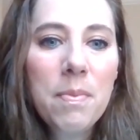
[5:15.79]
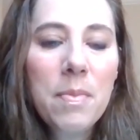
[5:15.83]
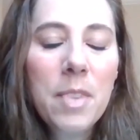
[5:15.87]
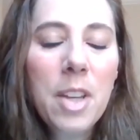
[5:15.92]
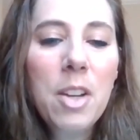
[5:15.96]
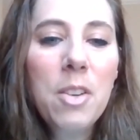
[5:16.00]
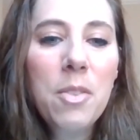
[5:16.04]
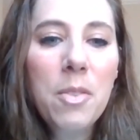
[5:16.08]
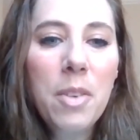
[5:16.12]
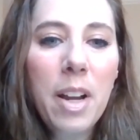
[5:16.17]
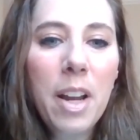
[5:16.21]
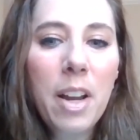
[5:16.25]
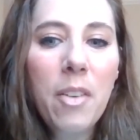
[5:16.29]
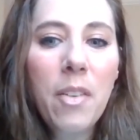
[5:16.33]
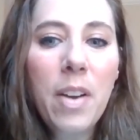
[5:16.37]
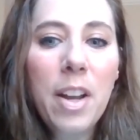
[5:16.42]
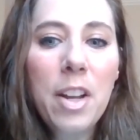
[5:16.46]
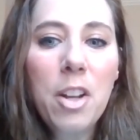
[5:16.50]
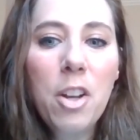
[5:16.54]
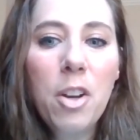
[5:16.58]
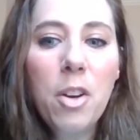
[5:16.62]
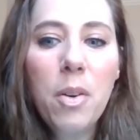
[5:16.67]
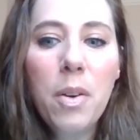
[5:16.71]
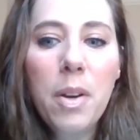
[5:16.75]
Right. I
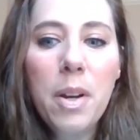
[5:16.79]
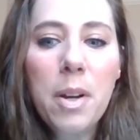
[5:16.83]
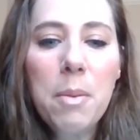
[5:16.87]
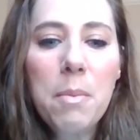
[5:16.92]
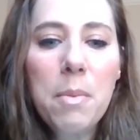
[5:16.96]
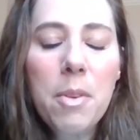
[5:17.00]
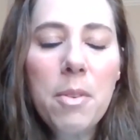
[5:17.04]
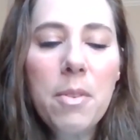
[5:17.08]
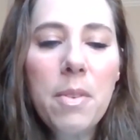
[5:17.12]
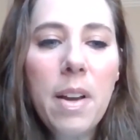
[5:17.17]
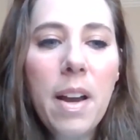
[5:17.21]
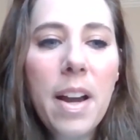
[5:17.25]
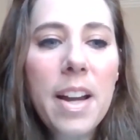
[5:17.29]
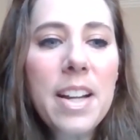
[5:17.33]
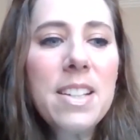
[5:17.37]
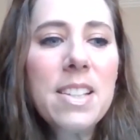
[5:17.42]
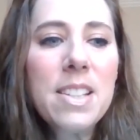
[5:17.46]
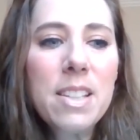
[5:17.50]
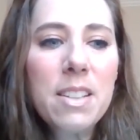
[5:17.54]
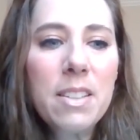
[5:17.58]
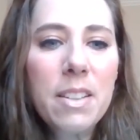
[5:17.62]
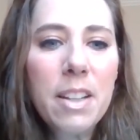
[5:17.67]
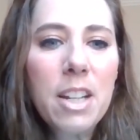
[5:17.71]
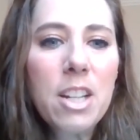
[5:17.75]
know
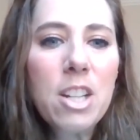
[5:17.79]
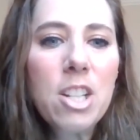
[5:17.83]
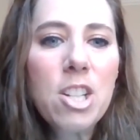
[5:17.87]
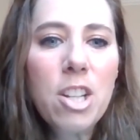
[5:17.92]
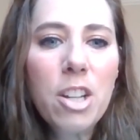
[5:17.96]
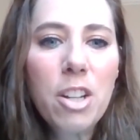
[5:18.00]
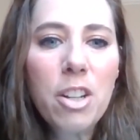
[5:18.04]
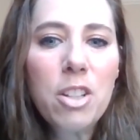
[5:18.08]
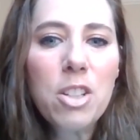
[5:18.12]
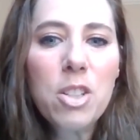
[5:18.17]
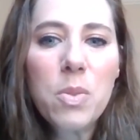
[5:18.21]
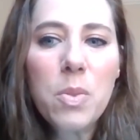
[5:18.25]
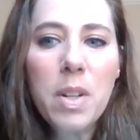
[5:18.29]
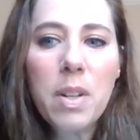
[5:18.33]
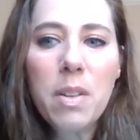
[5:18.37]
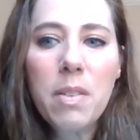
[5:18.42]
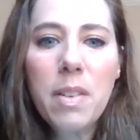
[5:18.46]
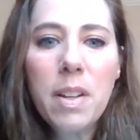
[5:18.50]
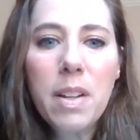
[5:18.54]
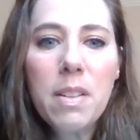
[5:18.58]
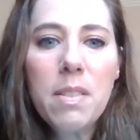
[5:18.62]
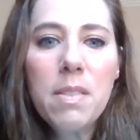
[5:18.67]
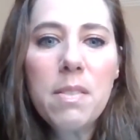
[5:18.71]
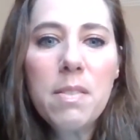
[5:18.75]
isolation is one of,
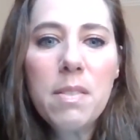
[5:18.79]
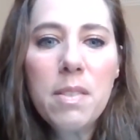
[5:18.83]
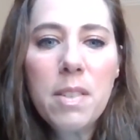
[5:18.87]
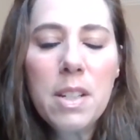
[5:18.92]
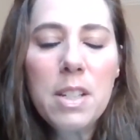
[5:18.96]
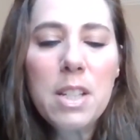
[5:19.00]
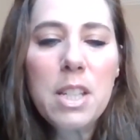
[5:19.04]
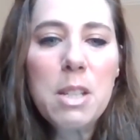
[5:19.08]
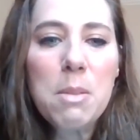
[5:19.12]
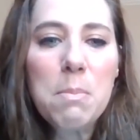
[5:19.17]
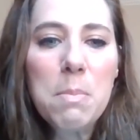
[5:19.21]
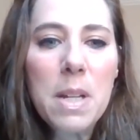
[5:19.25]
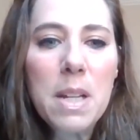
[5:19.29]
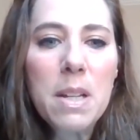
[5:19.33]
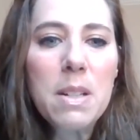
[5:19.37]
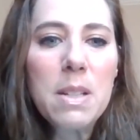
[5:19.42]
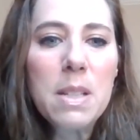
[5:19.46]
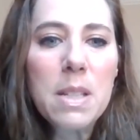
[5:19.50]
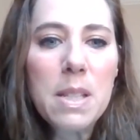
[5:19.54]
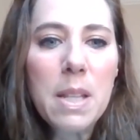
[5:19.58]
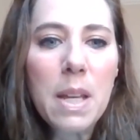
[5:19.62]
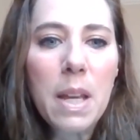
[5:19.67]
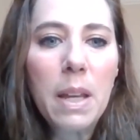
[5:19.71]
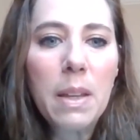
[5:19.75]
I guess, the
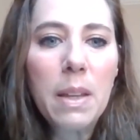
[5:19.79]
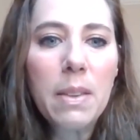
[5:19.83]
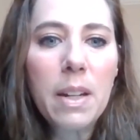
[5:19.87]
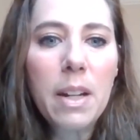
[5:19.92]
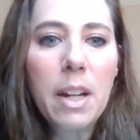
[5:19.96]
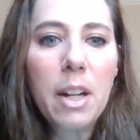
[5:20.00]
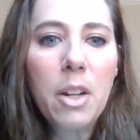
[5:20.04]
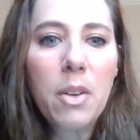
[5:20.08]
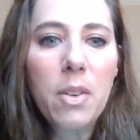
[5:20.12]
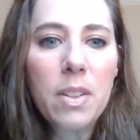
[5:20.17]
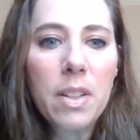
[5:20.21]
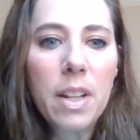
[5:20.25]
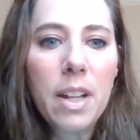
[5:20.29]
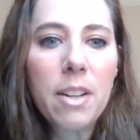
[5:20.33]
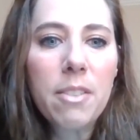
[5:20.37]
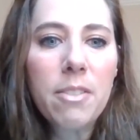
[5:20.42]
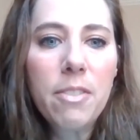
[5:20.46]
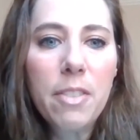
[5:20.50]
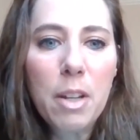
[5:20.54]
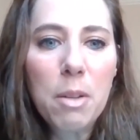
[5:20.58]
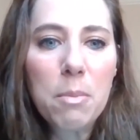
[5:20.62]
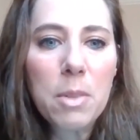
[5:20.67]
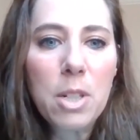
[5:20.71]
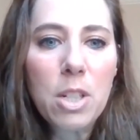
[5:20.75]
biggest thing that I know a lot of
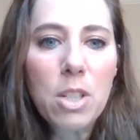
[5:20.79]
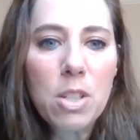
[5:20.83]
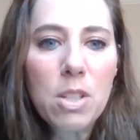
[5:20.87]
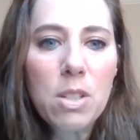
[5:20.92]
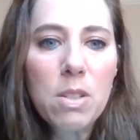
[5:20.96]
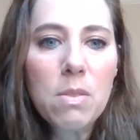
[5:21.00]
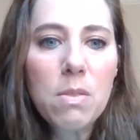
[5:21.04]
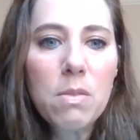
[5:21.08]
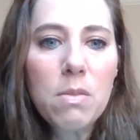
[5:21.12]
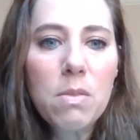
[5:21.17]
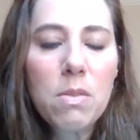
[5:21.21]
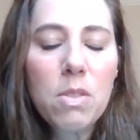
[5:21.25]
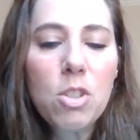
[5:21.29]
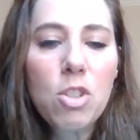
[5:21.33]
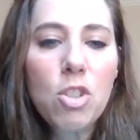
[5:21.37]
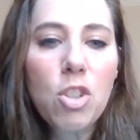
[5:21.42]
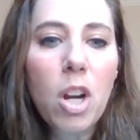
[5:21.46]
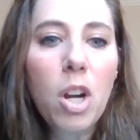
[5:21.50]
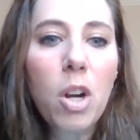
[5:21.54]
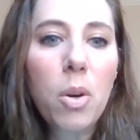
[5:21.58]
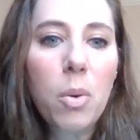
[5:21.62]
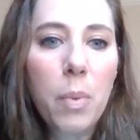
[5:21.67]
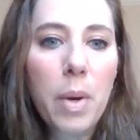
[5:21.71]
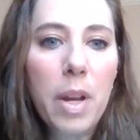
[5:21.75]
families
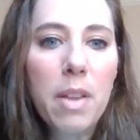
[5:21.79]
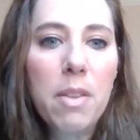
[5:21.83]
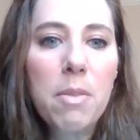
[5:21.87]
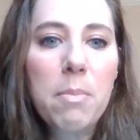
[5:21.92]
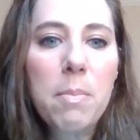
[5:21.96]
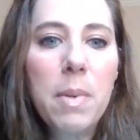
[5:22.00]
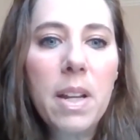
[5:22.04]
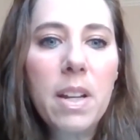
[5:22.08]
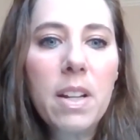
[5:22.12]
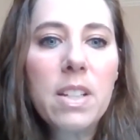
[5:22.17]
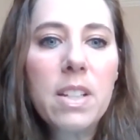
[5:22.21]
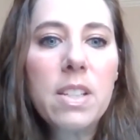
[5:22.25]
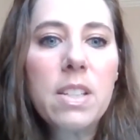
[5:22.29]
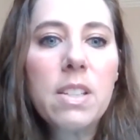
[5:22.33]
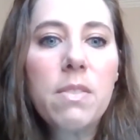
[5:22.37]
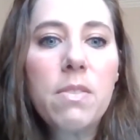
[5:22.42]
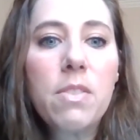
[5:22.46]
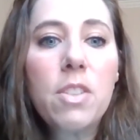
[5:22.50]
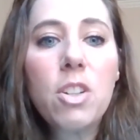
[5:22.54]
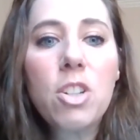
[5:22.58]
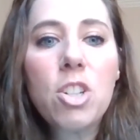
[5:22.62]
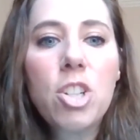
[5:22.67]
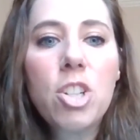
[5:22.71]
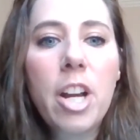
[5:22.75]
struggle with, because if
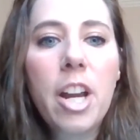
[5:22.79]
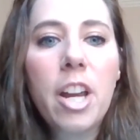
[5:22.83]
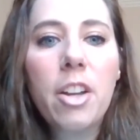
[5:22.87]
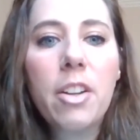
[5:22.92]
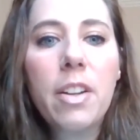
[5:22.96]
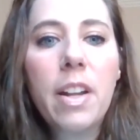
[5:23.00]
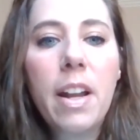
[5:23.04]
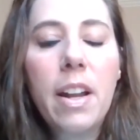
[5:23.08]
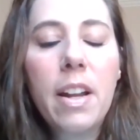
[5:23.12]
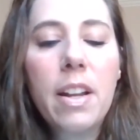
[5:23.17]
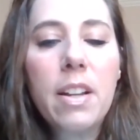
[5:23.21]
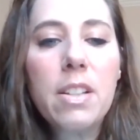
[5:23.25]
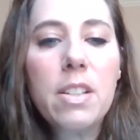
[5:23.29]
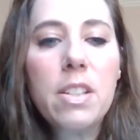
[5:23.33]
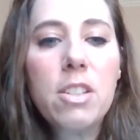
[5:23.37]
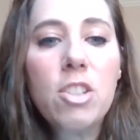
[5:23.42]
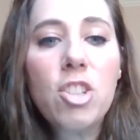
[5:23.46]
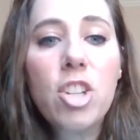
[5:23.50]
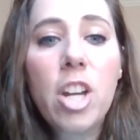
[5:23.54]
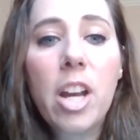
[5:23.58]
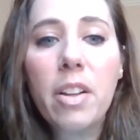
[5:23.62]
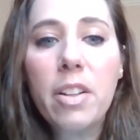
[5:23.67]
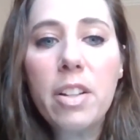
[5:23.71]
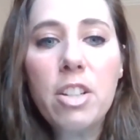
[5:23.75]
their child has
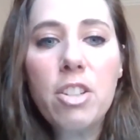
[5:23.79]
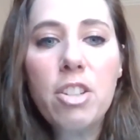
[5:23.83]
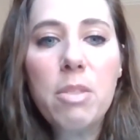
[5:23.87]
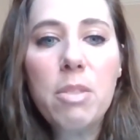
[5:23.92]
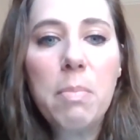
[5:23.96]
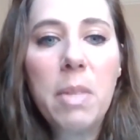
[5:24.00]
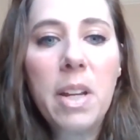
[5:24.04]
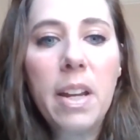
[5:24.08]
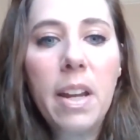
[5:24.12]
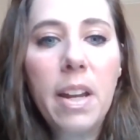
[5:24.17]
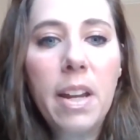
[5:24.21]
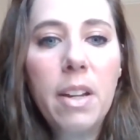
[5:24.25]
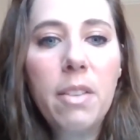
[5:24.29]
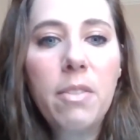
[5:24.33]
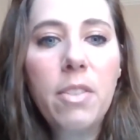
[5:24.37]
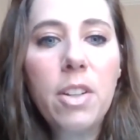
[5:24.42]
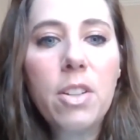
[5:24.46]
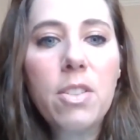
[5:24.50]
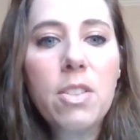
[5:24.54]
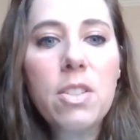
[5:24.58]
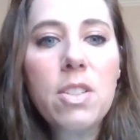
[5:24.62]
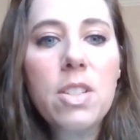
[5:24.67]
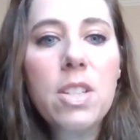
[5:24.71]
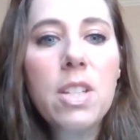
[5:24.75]
challenging
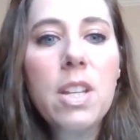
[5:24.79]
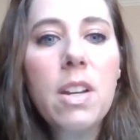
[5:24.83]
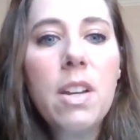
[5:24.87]
behaviors,